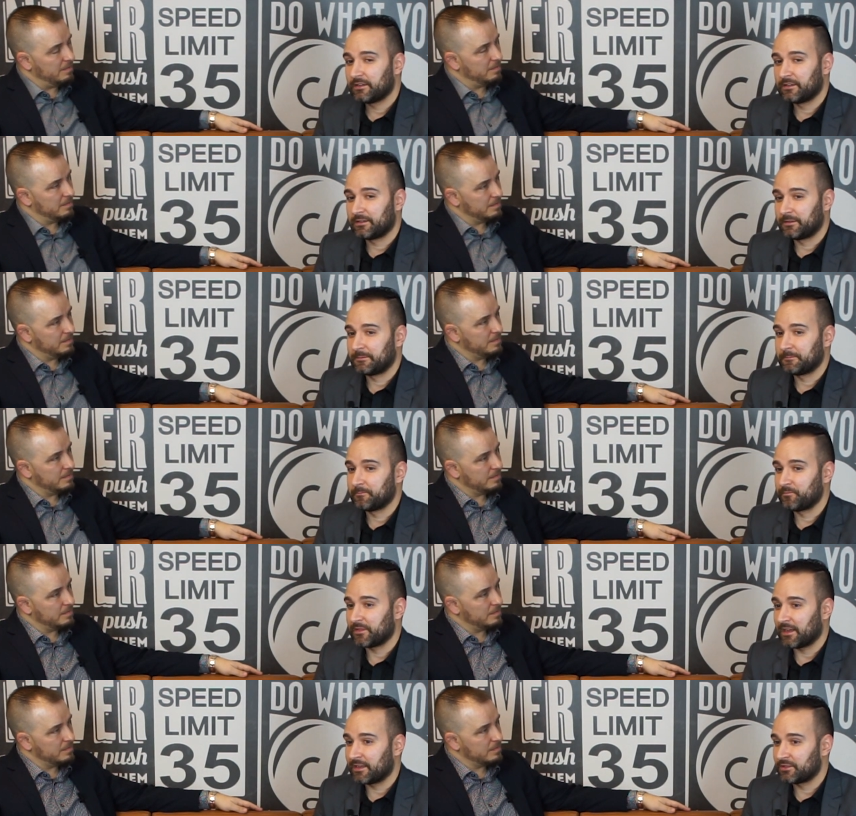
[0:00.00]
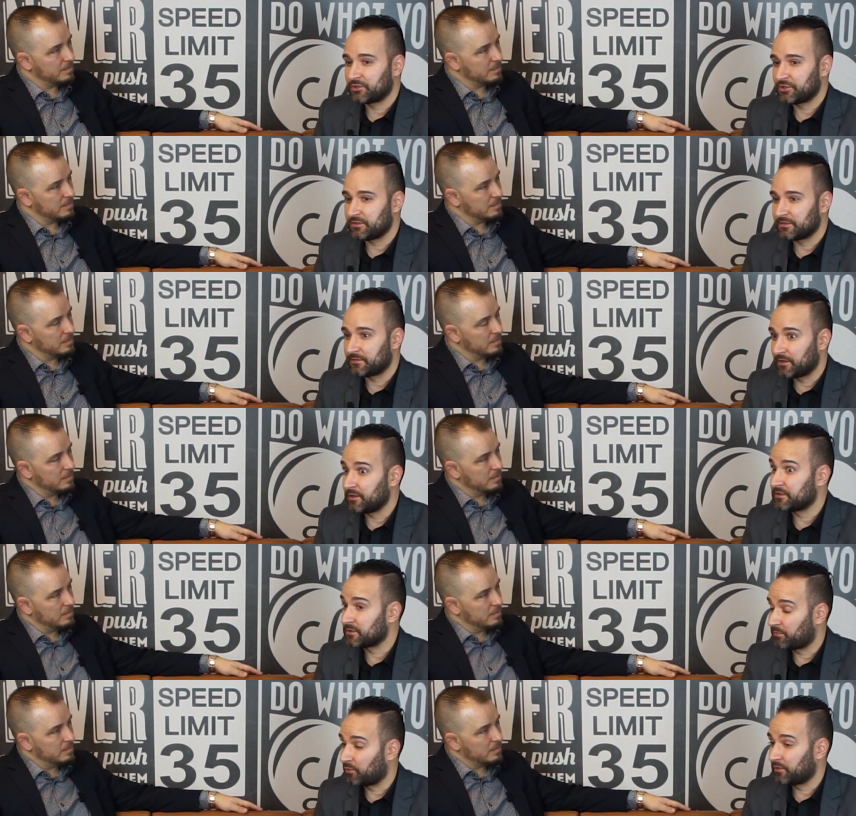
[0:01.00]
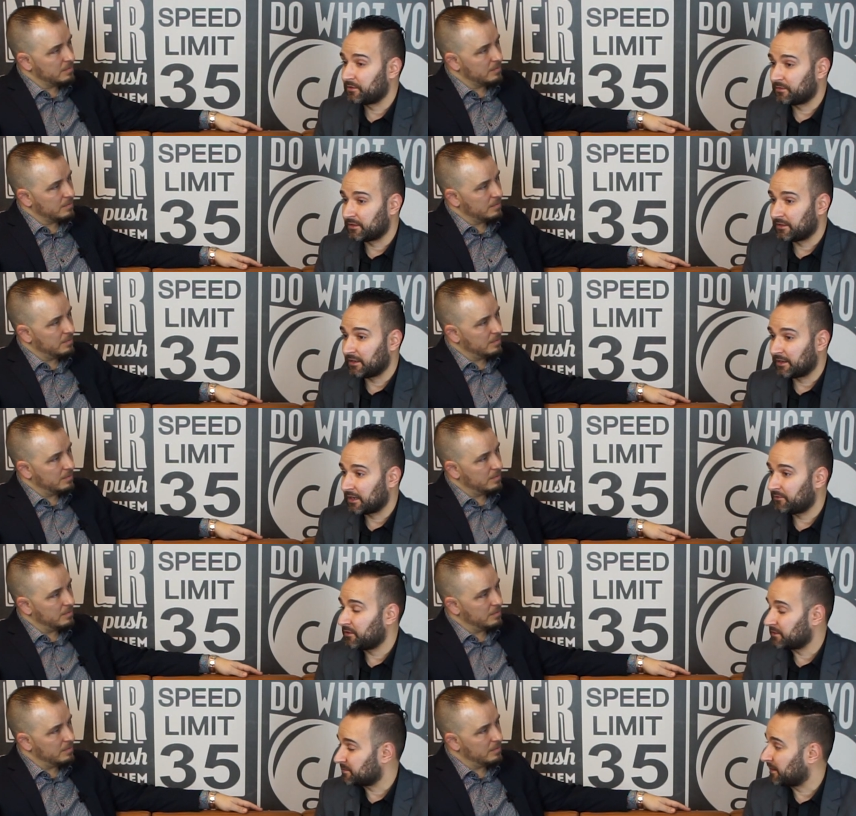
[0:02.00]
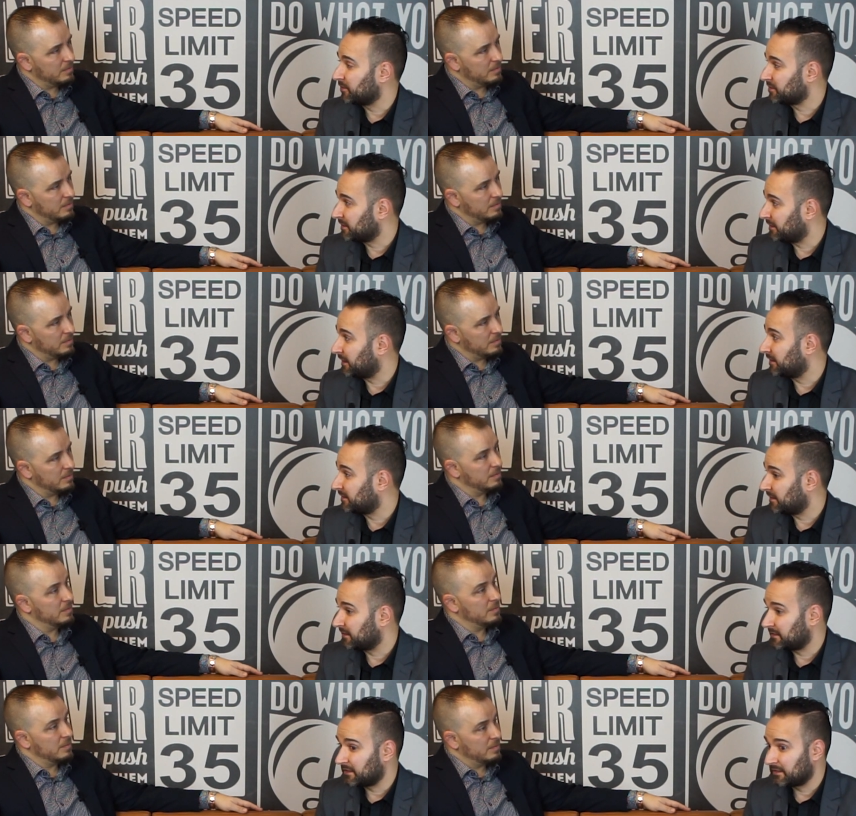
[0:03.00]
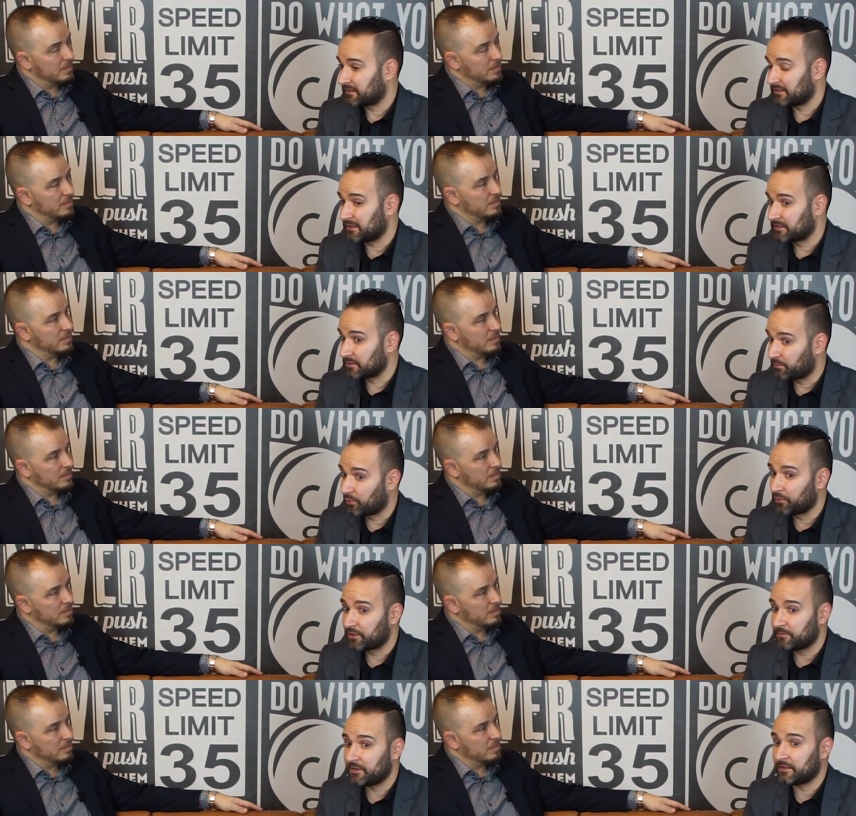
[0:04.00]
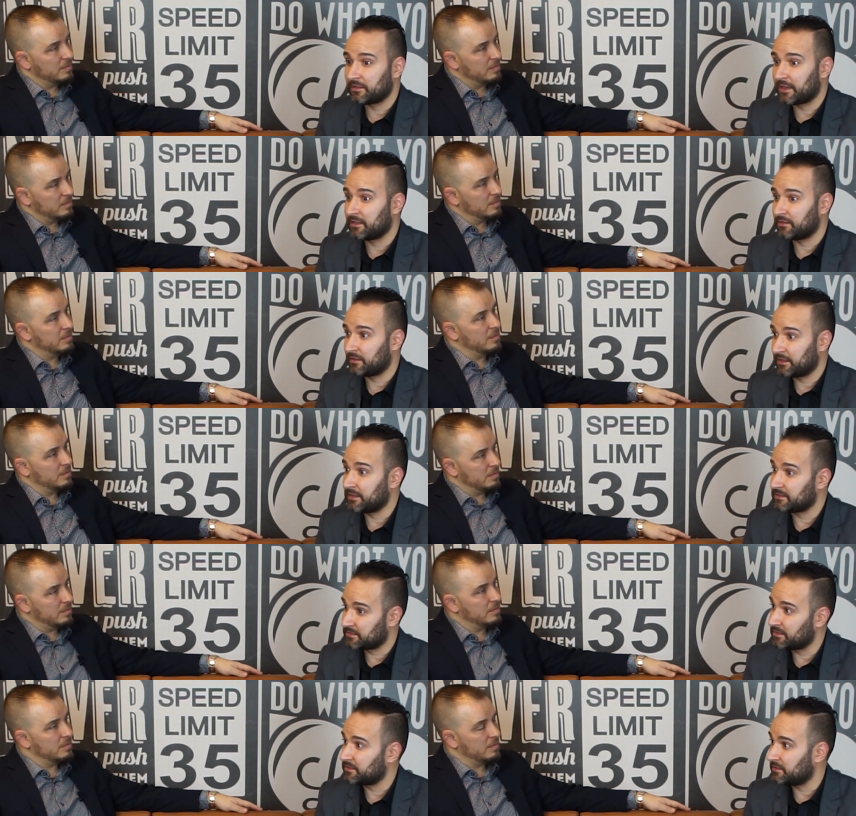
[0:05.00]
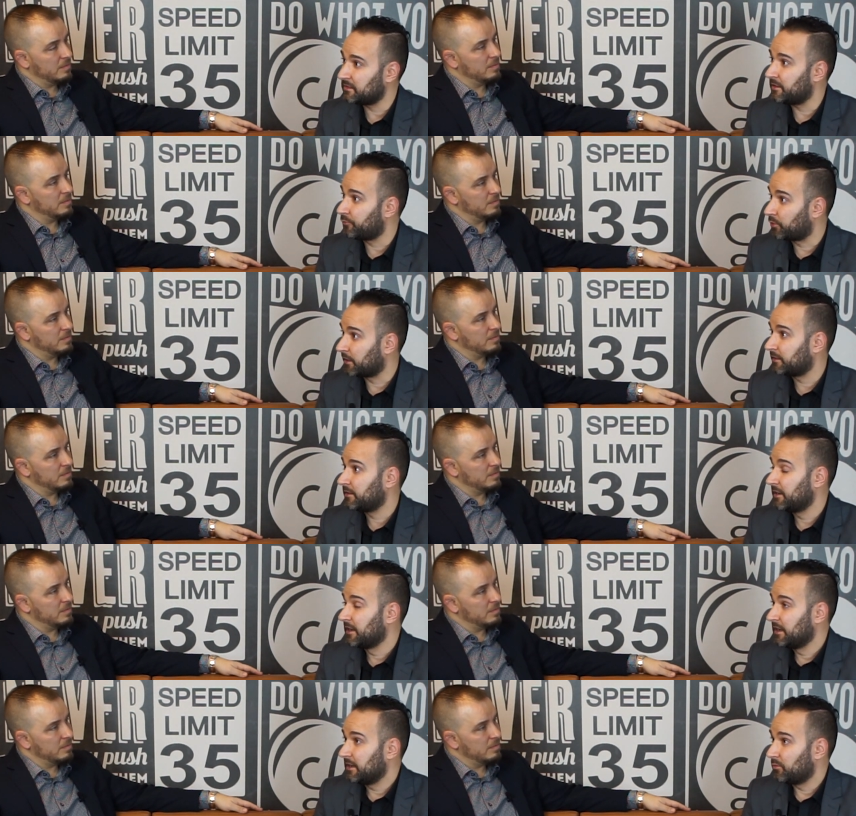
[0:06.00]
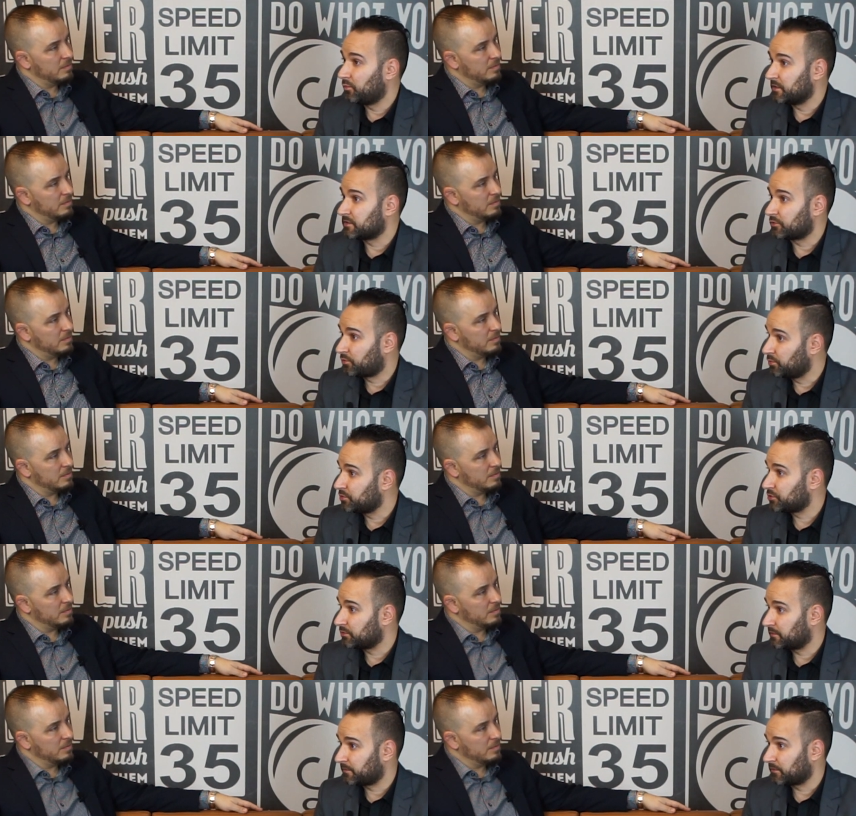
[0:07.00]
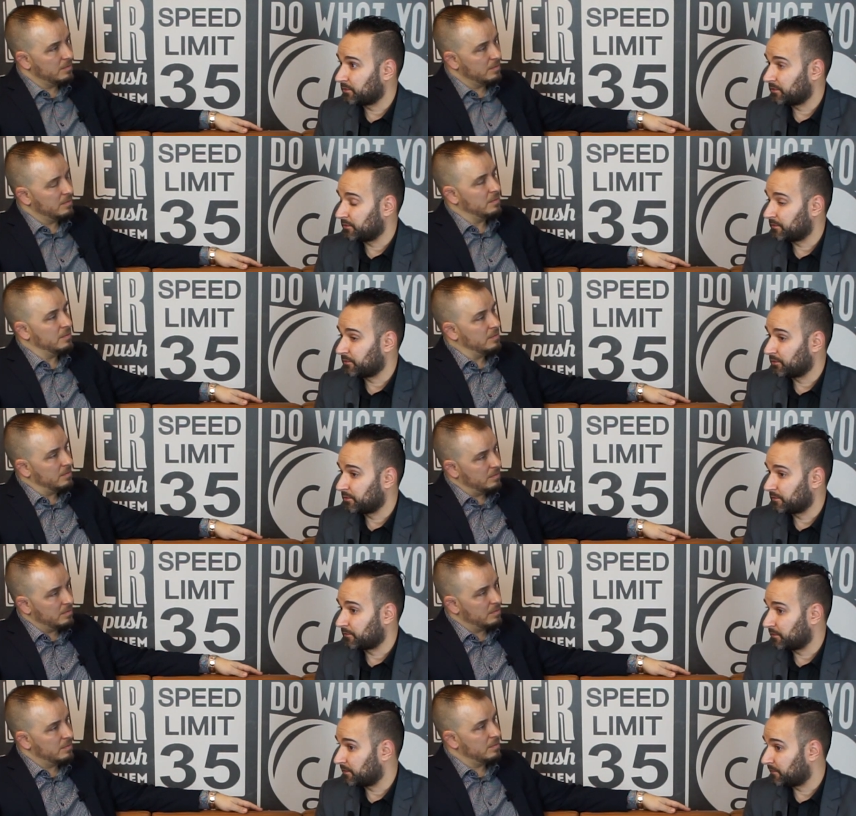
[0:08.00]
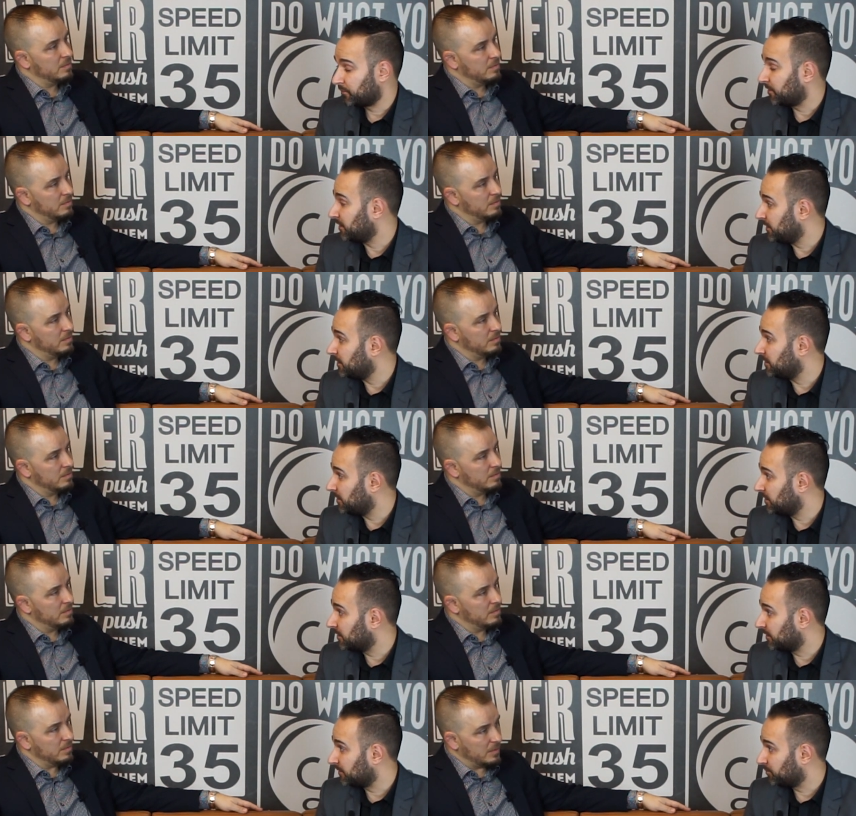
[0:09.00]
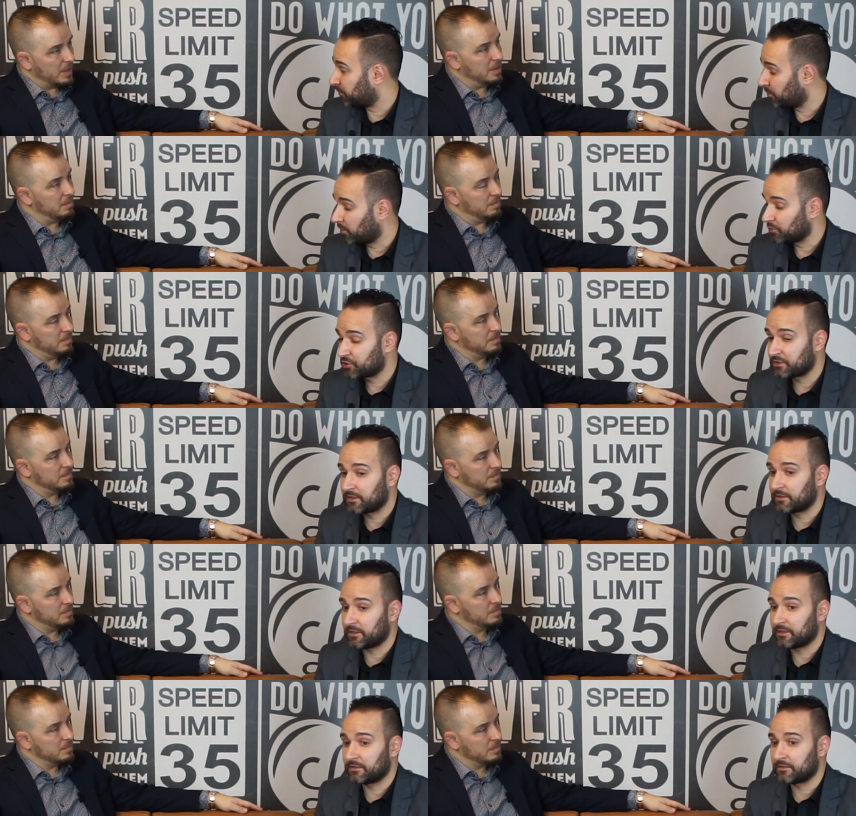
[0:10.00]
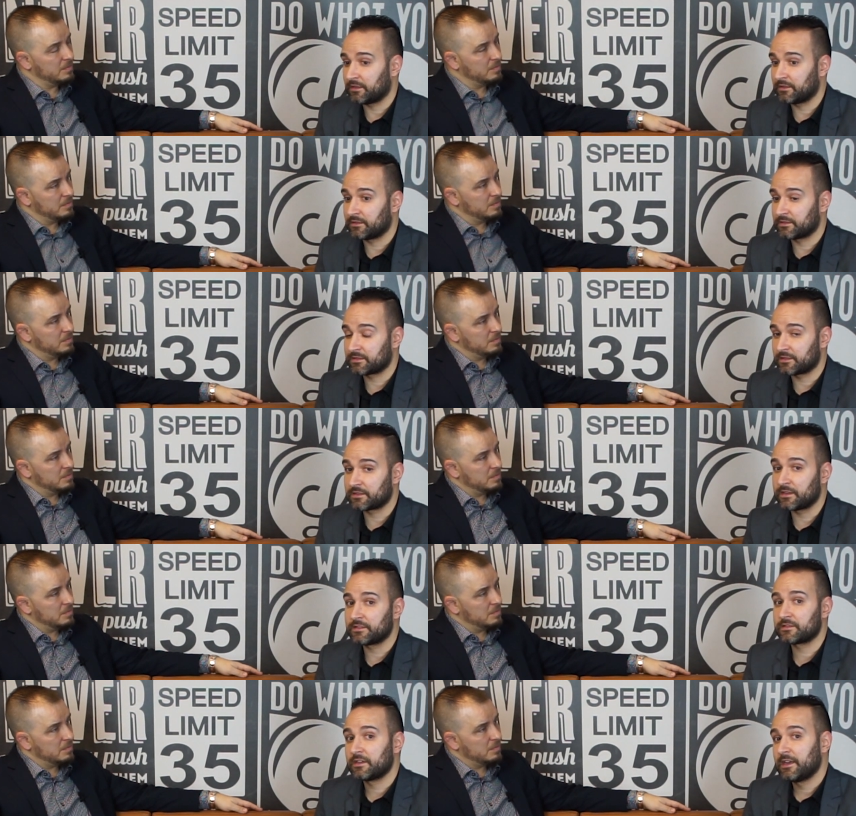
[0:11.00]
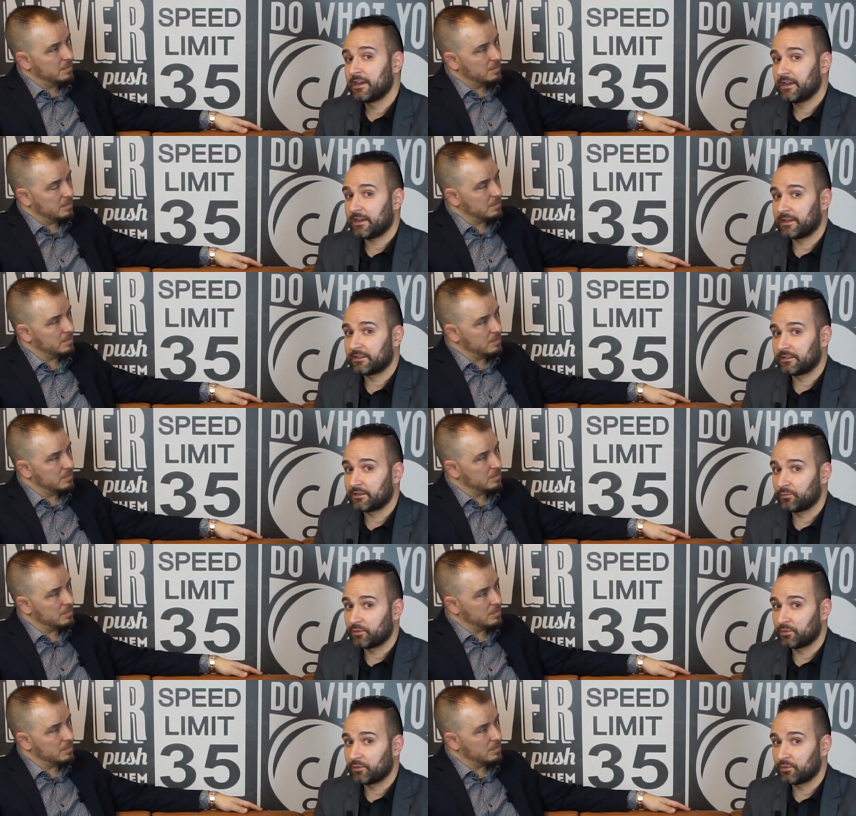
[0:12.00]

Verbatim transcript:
Speaker 1: Um, and she's very supportive. And, and having a spouse like that, that, that that's supporting me in that, in that 60 day run was crucial for for for, for the ED um, promotion and, and and the success. And I